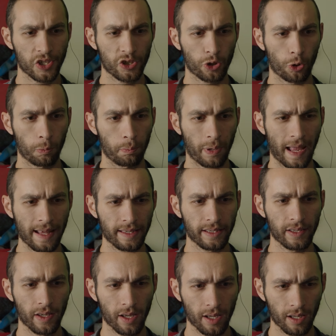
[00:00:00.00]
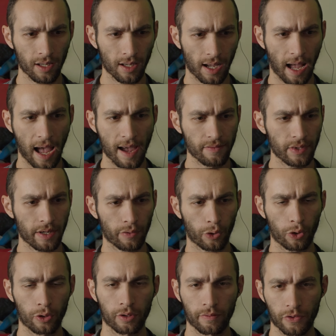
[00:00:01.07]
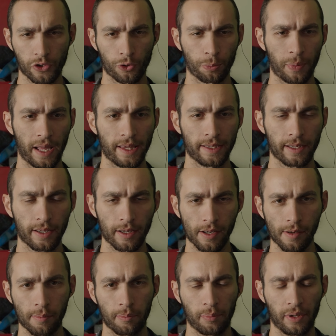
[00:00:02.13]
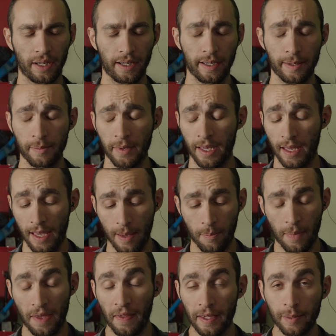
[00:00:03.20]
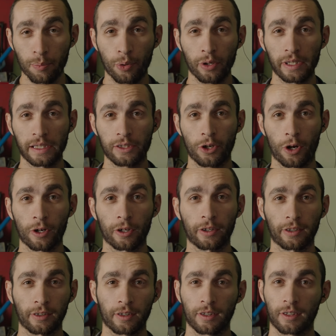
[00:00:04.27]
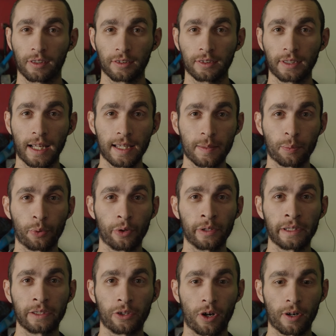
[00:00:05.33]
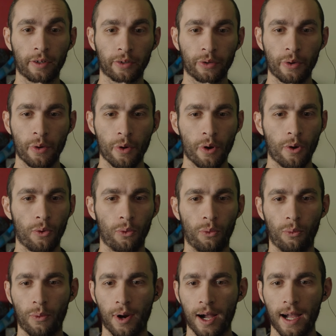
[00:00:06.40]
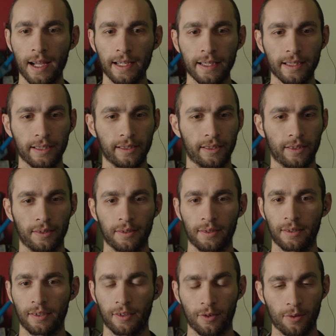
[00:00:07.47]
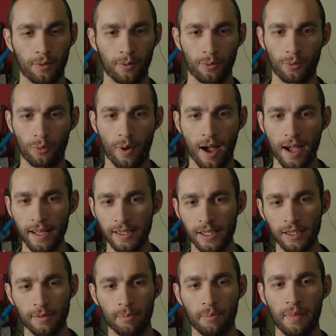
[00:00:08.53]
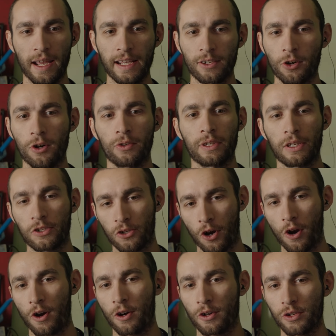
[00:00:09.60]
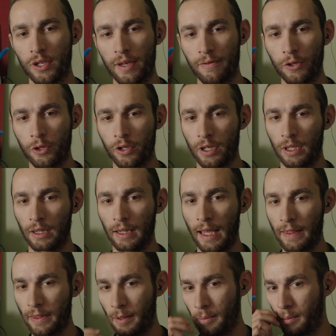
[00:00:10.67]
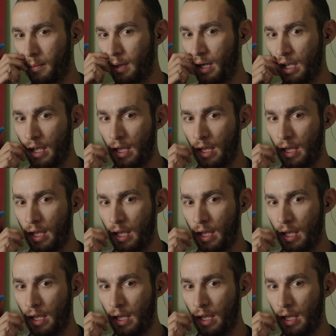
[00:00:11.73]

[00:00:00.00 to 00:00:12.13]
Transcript: Serpentza. I've never heard of Serpentza, but man, that's pretty dark. That's pretty dark. Why, why just make all these cars if you're gonna let them